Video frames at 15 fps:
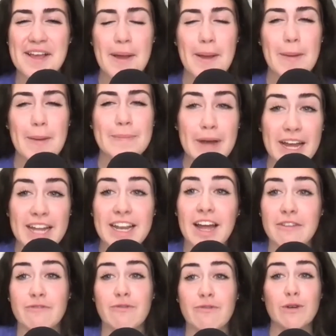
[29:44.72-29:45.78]
But
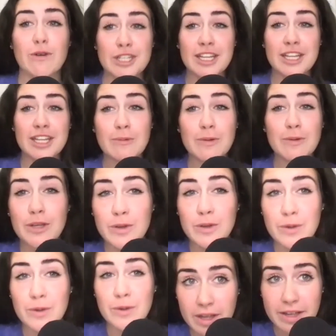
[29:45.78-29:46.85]
unfortunately, we
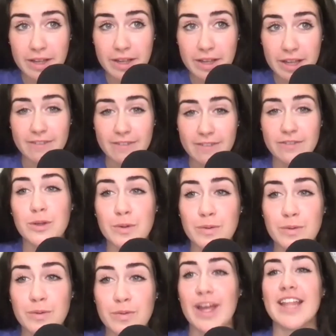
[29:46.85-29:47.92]
do have to
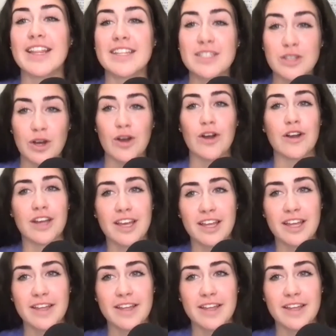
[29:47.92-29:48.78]
end the talk